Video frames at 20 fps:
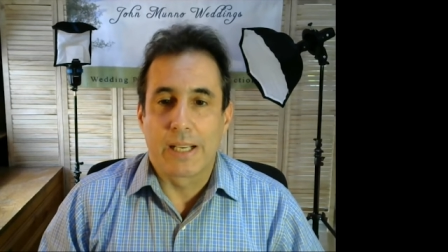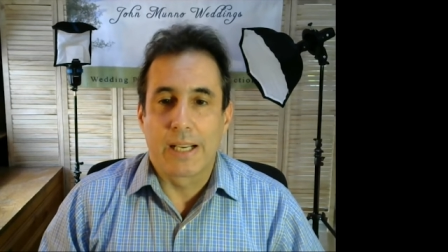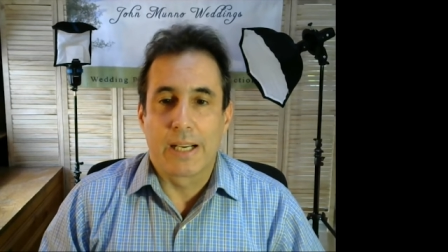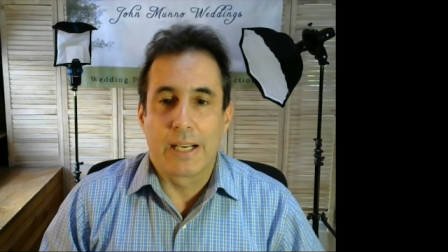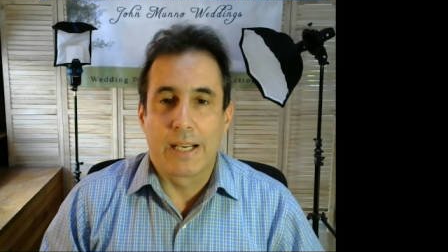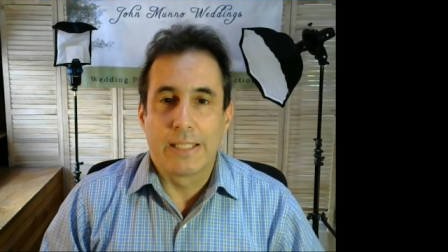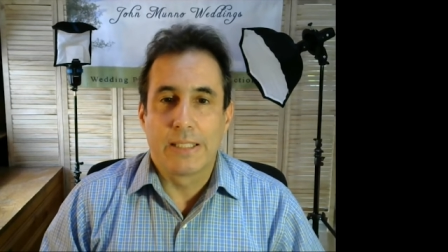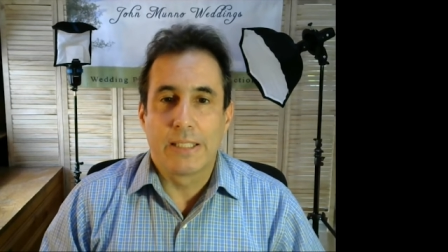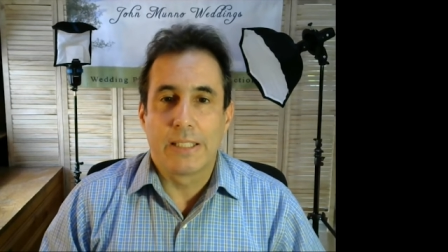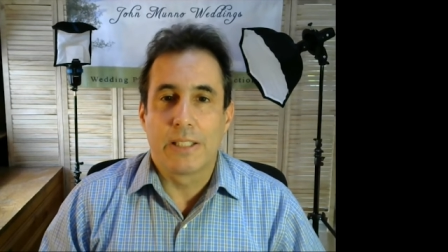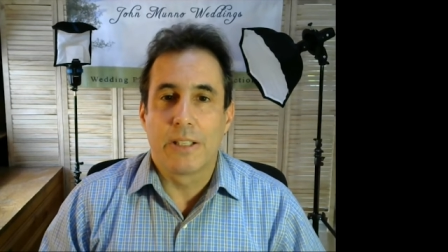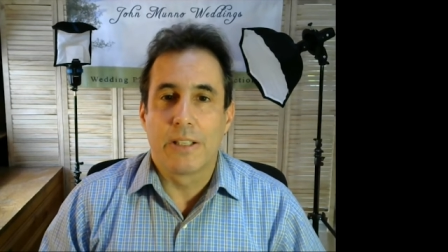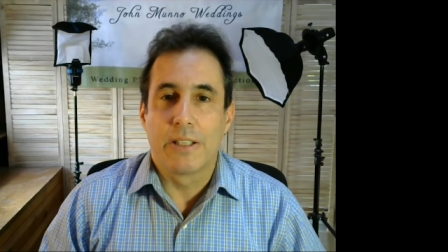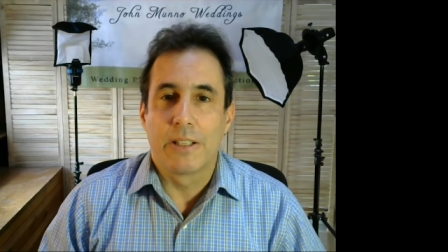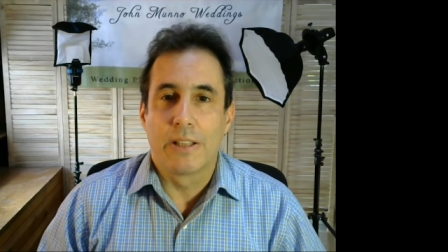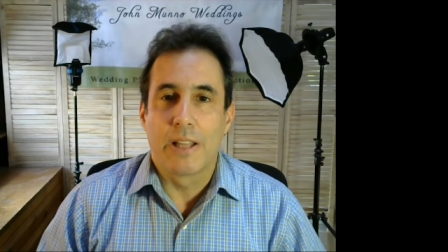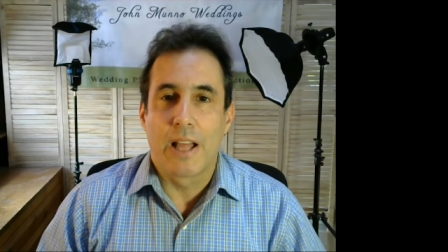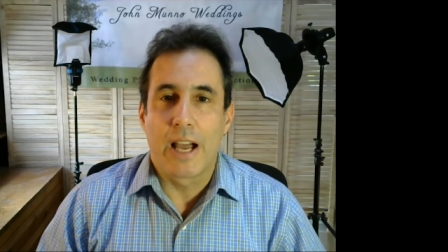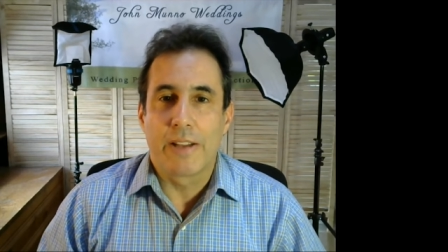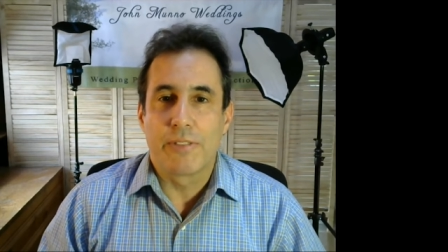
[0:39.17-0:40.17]
I did a
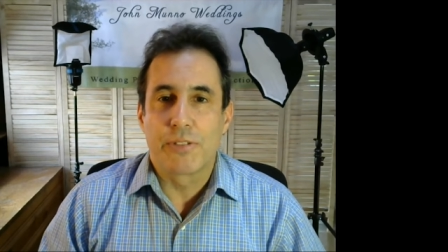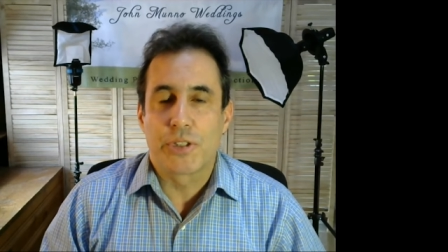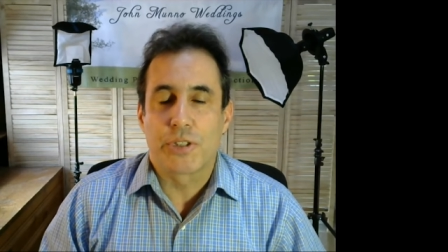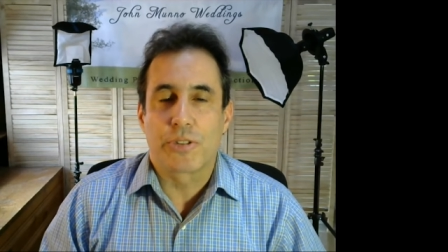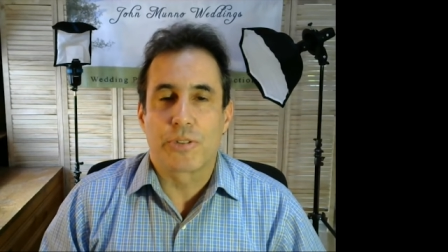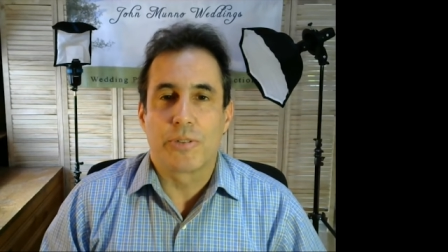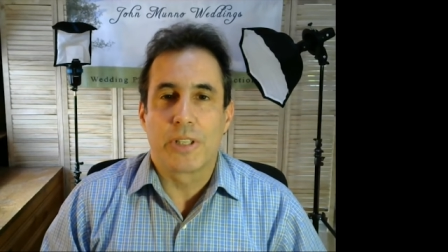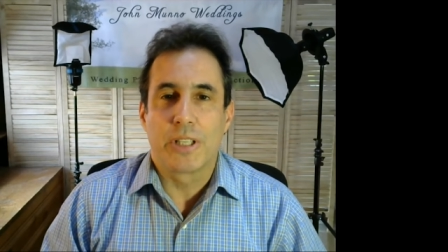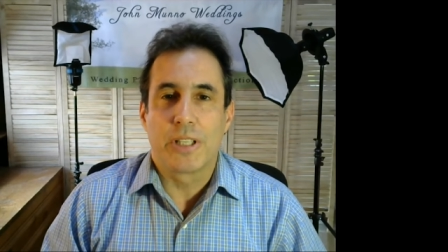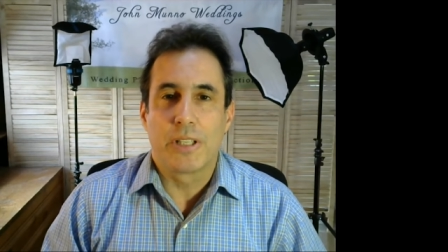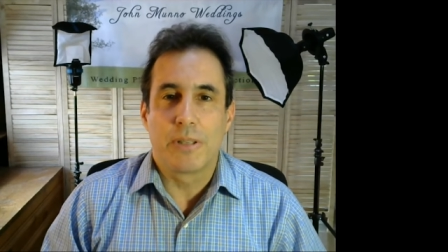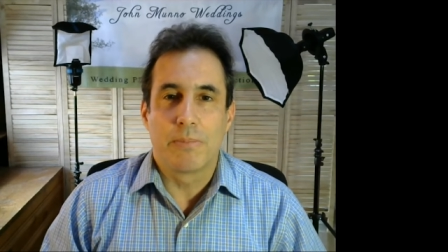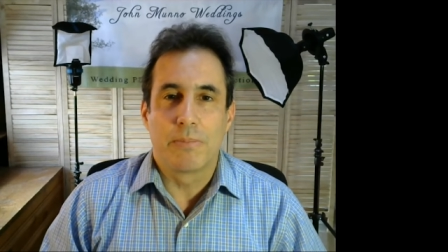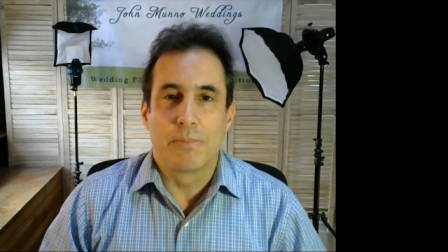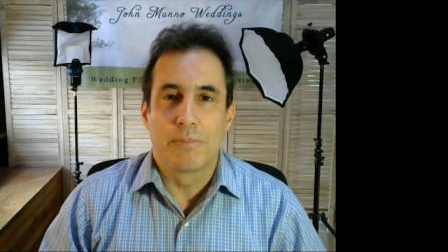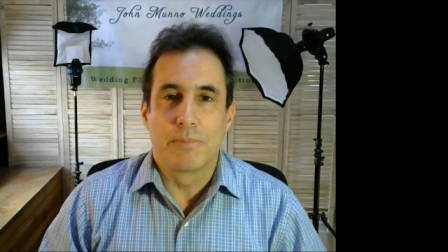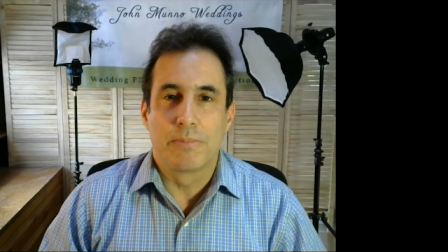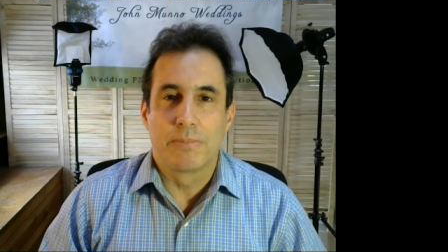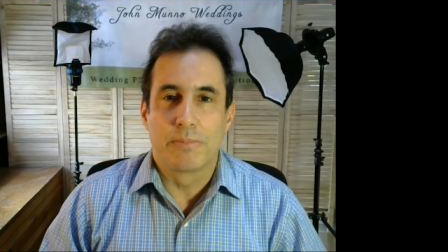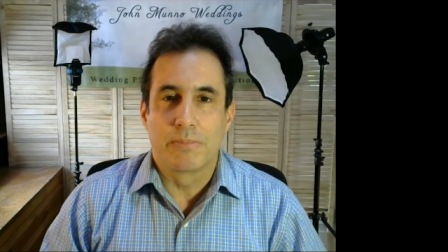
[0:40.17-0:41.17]
live
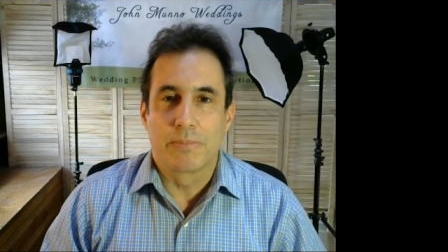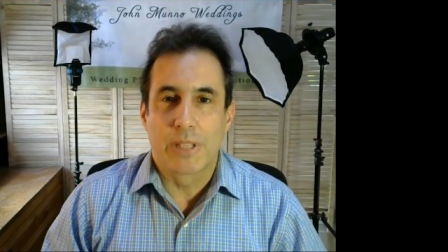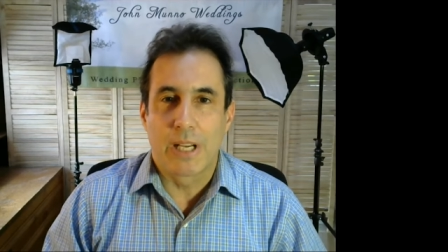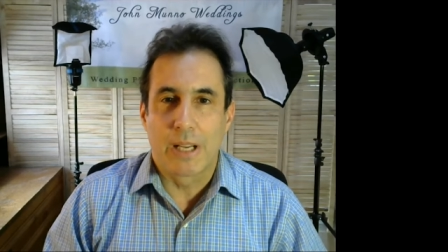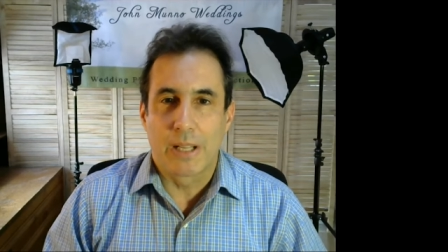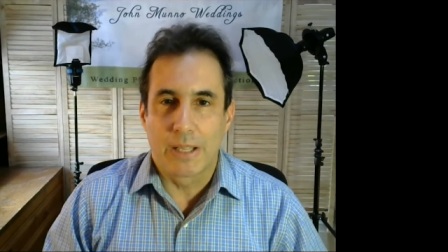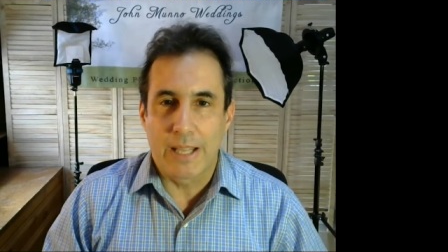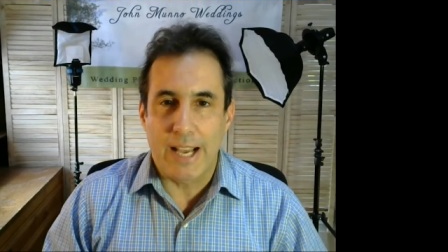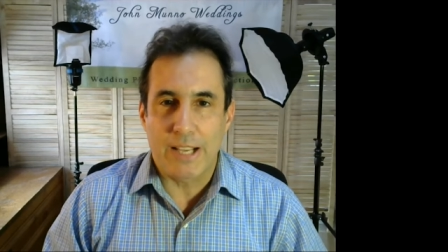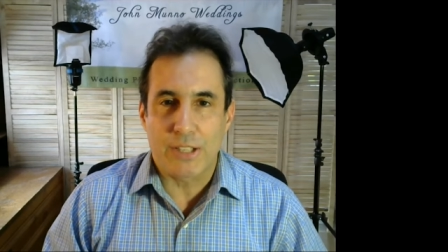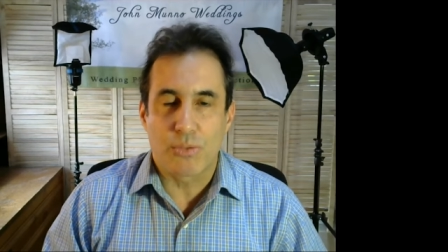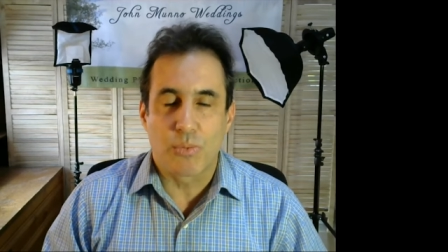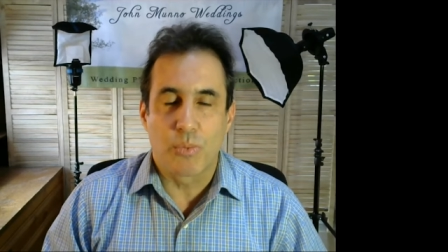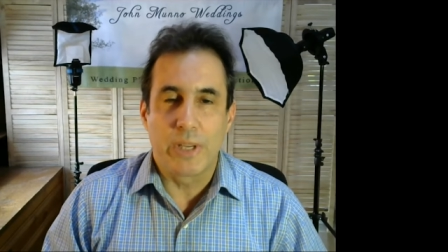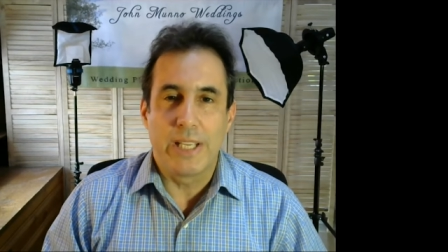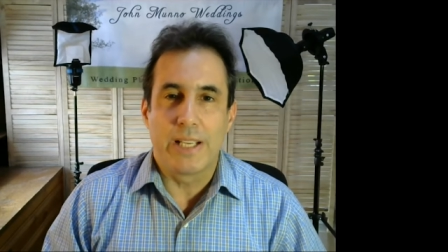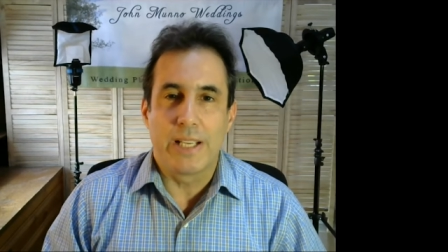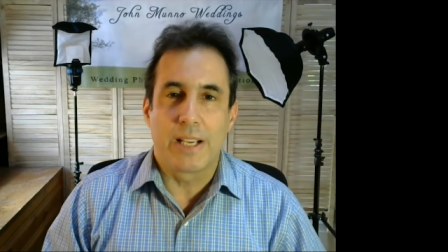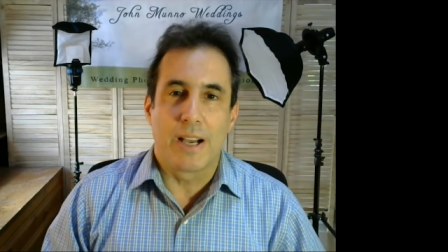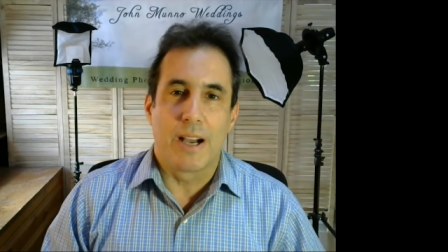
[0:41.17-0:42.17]
stream last
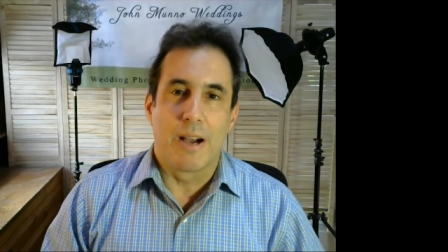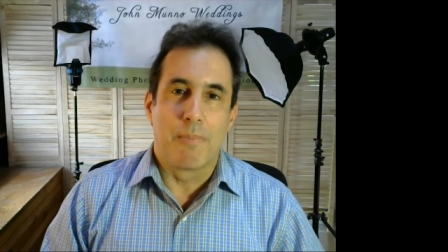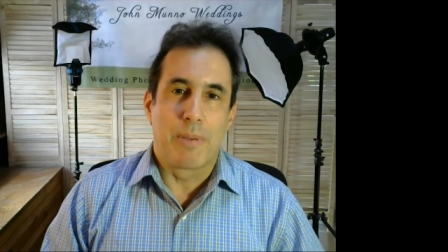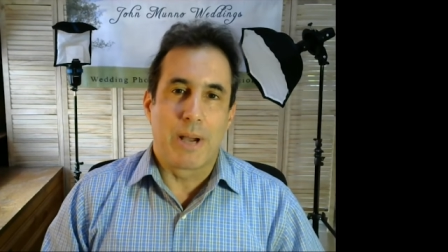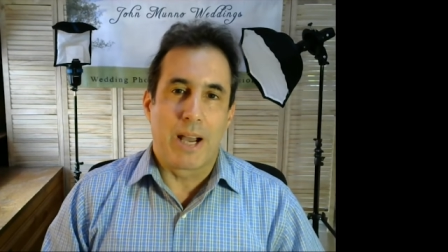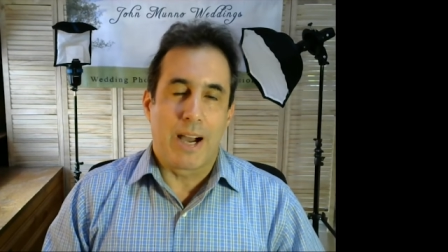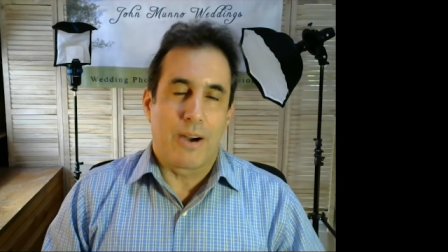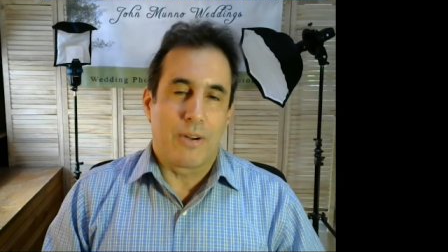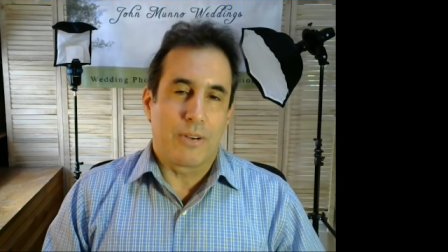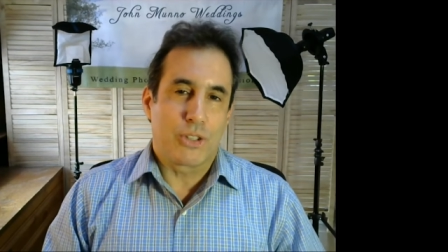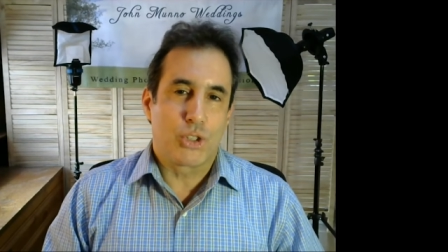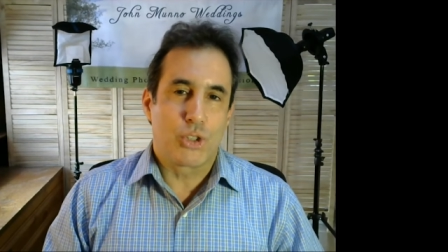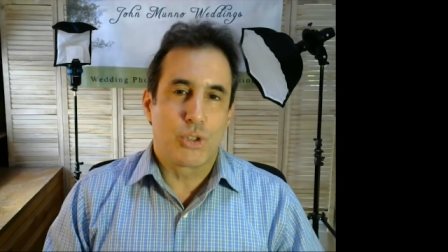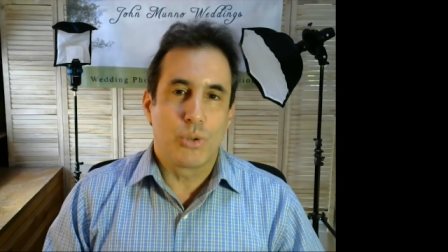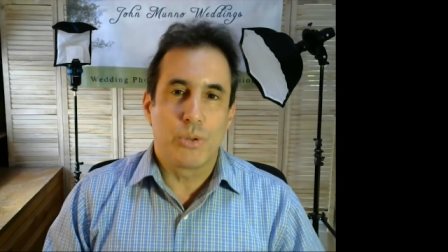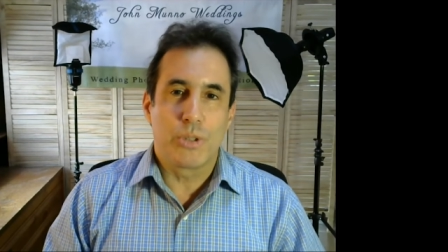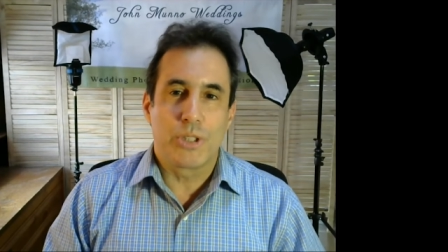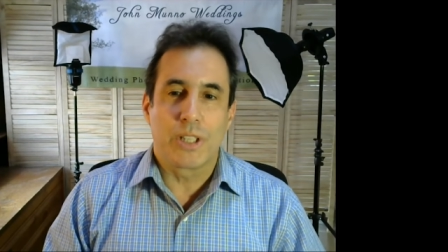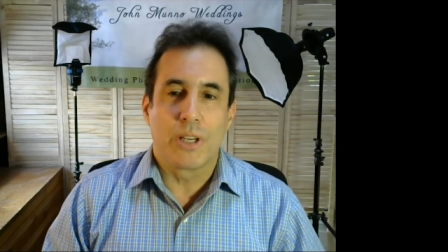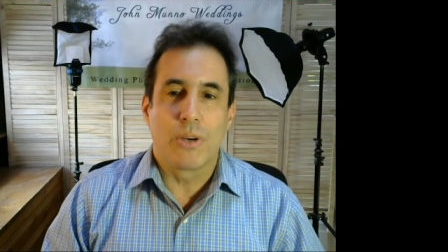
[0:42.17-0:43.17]
week about
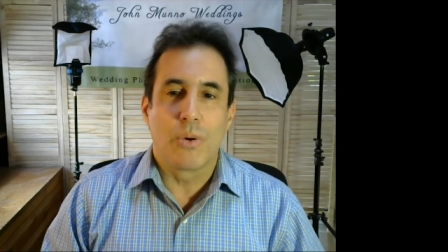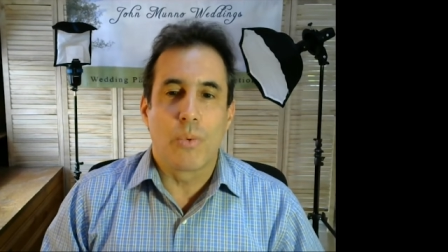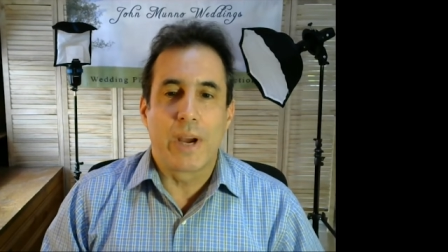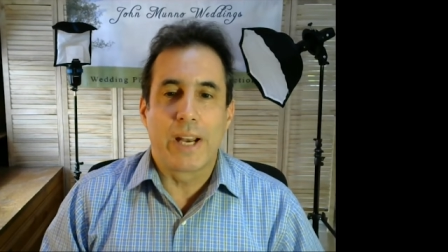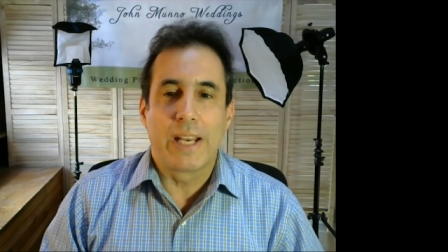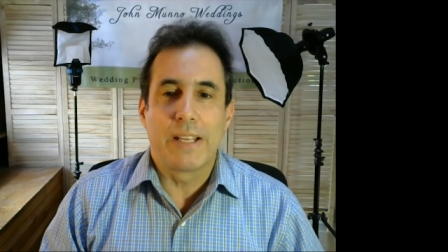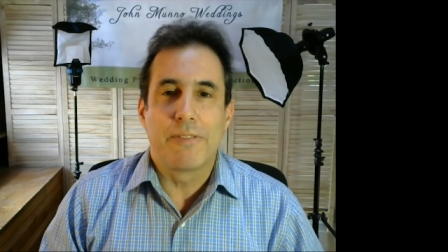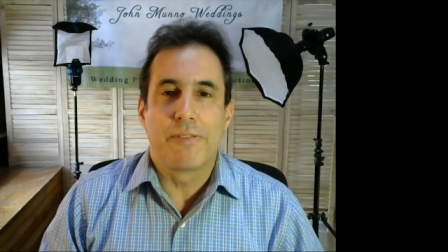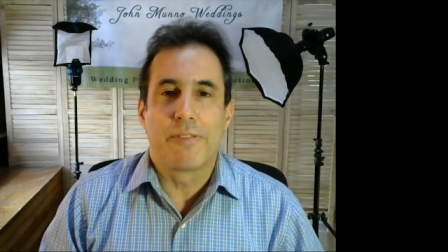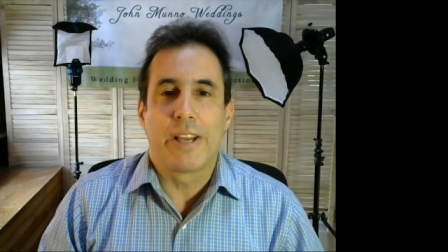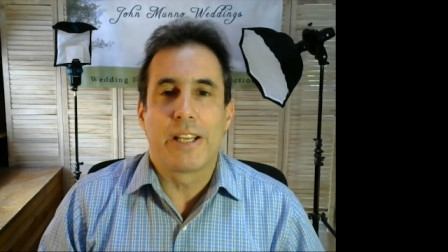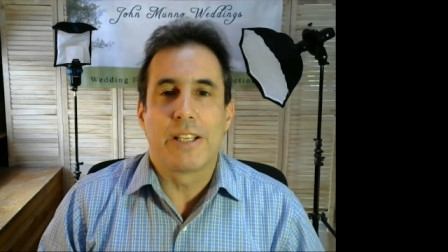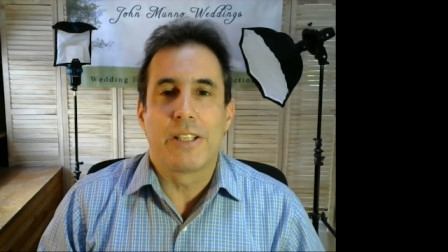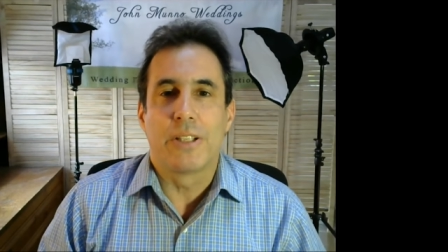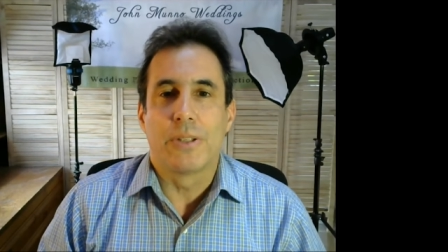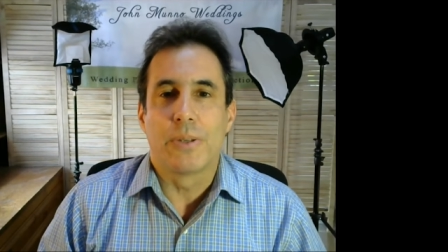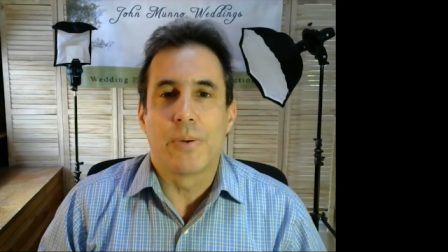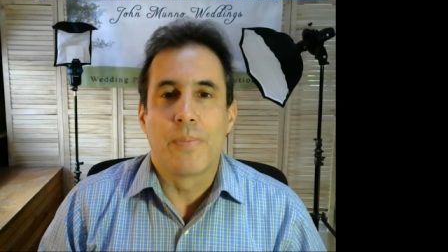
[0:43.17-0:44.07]
choosing a wedding venue.